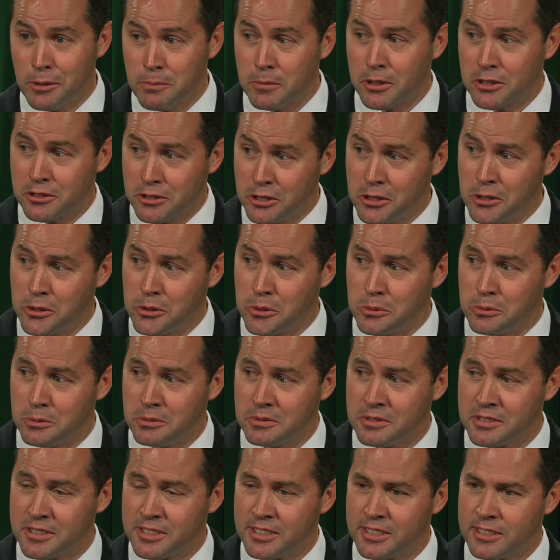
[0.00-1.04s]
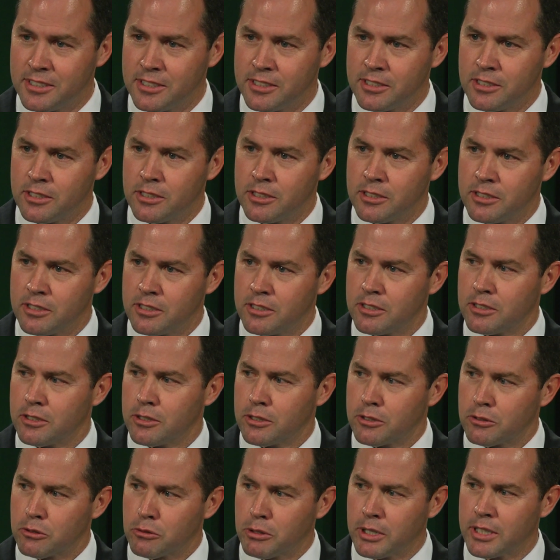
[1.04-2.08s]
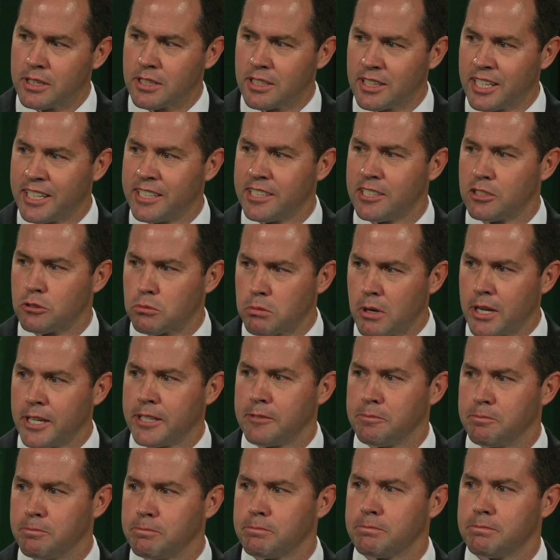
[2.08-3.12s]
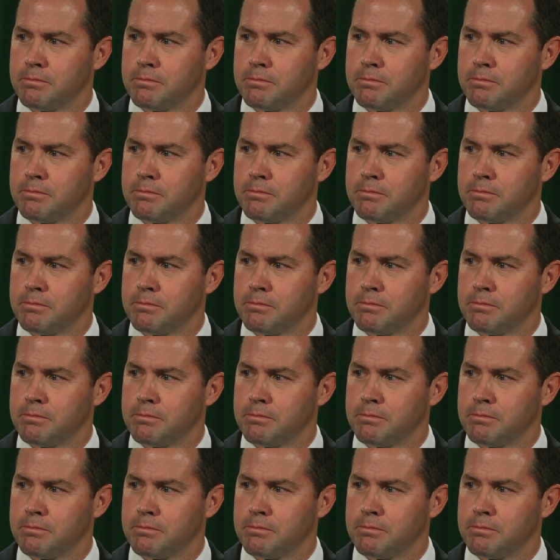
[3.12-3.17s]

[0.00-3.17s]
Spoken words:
number 2, treat the ladies right.